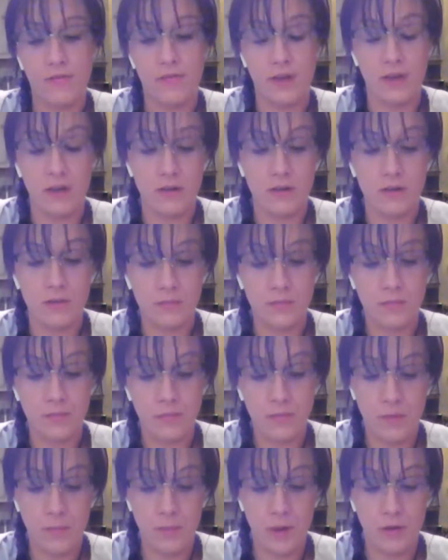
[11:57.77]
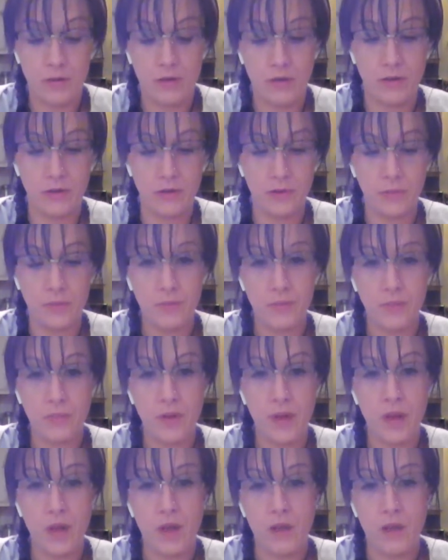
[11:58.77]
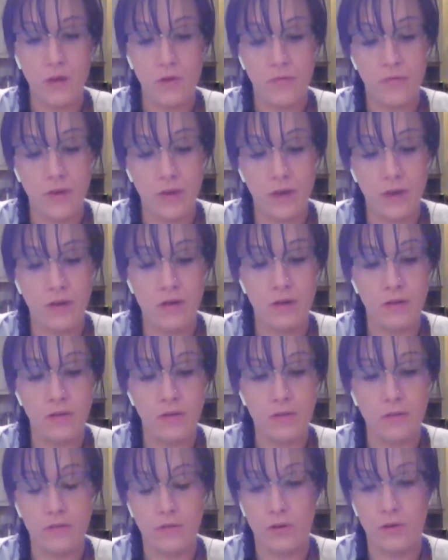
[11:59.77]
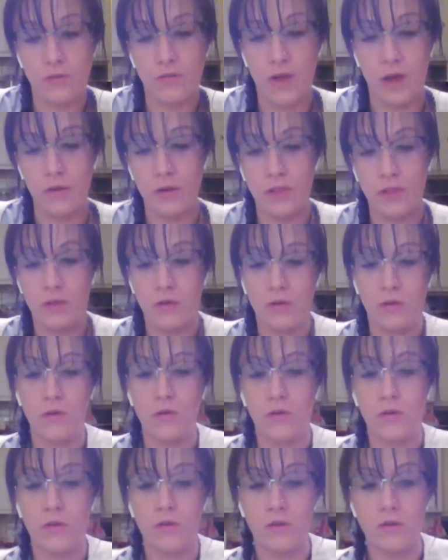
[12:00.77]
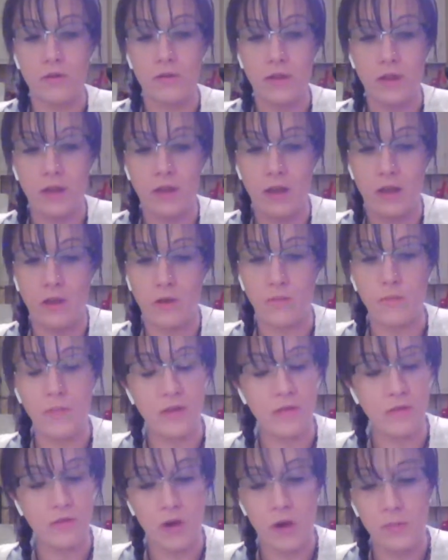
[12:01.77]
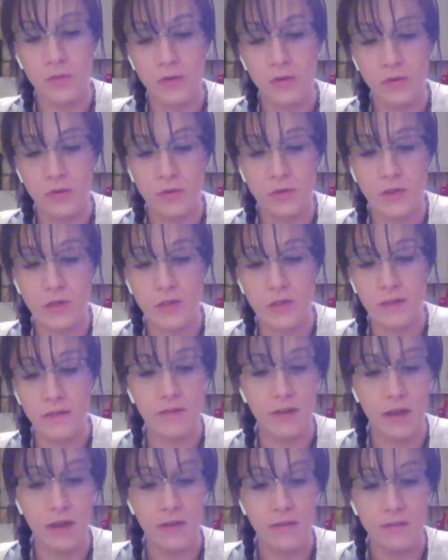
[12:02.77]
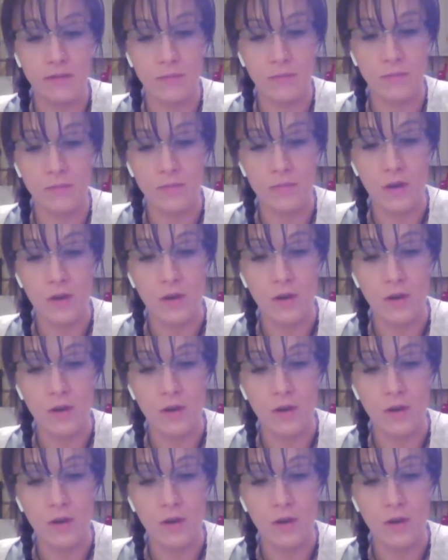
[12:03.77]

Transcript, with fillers: feel about you. You feel sort of out in the cold, like you missed opportunities at some